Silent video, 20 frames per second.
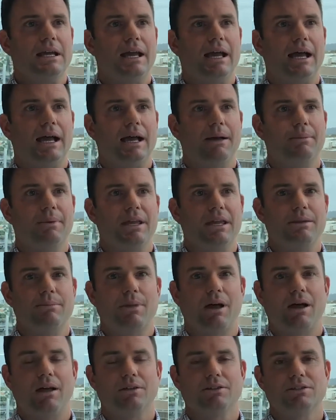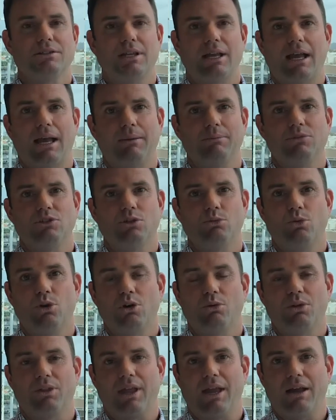um, emails um, to
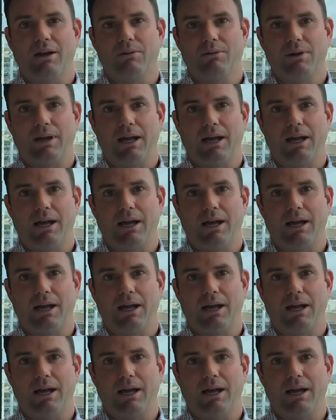work with our,